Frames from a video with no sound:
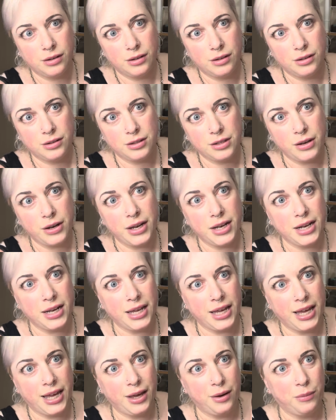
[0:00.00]
So in
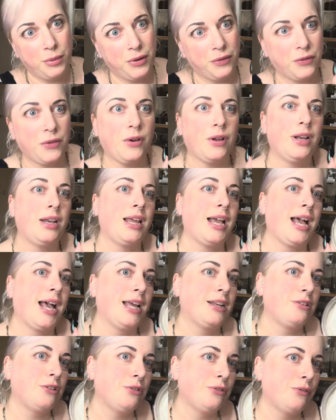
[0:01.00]
here we've got an
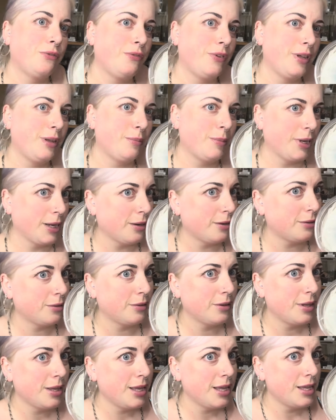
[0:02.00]
adult
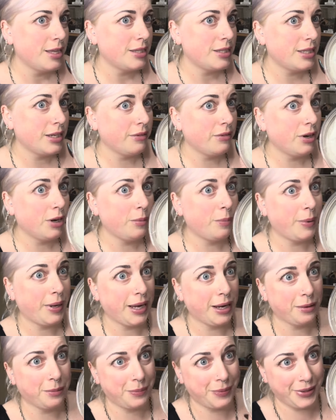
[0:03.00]
female
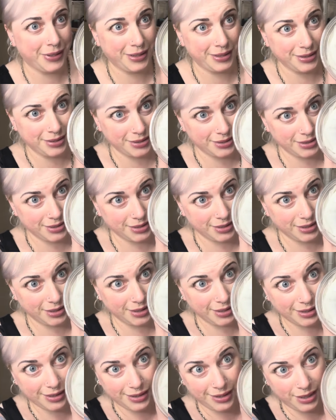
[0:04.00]
Cirrhopagopus
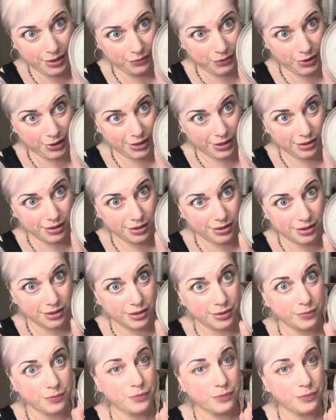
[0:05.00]
libidus,